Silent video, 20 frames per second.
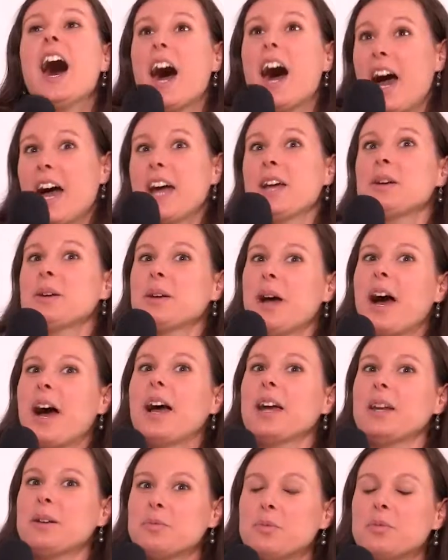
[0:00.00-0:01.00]

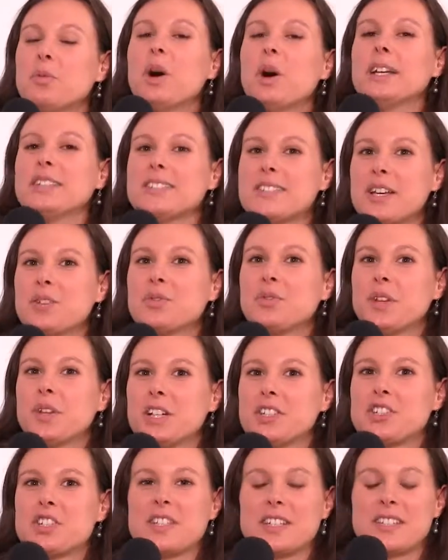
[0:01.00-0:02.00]
I once I
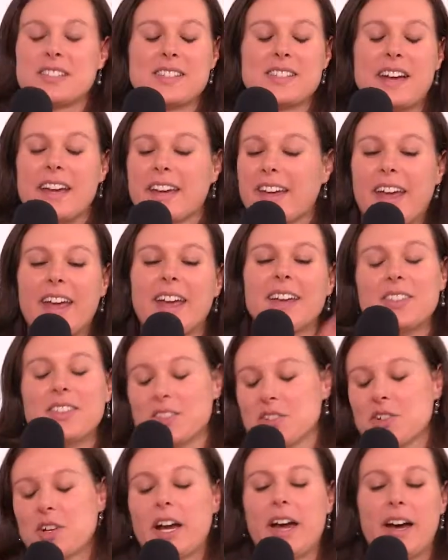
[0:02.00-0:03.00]
finish this like
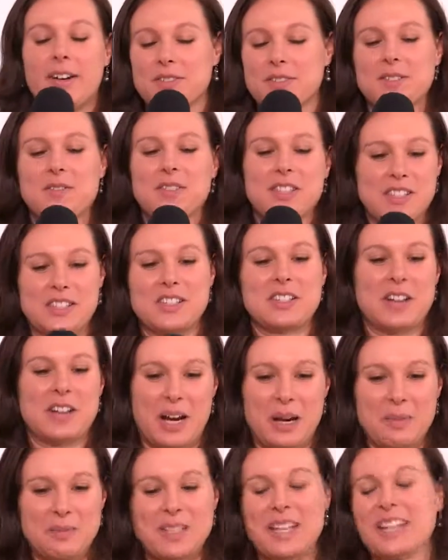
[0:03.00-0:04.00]
8th draft of the
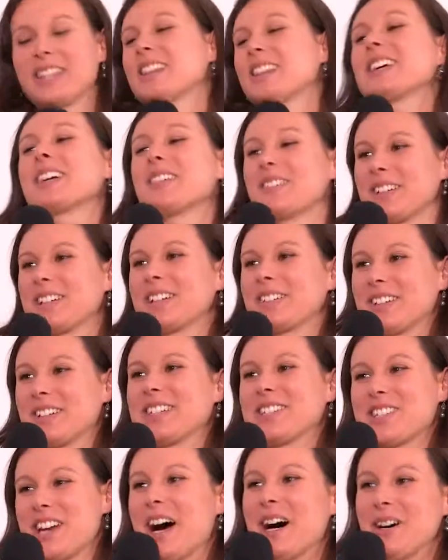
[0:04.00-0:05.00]
script, I think I'm gonna
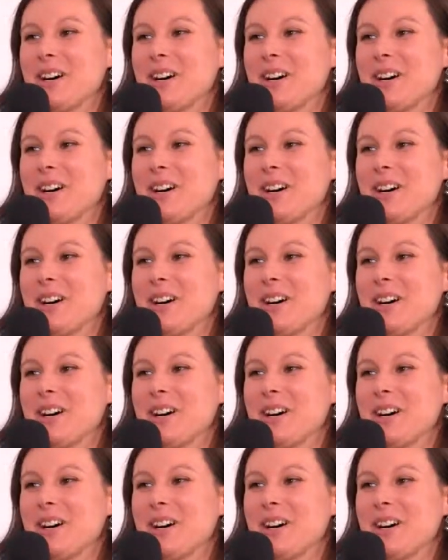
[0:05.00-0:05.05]
reach out.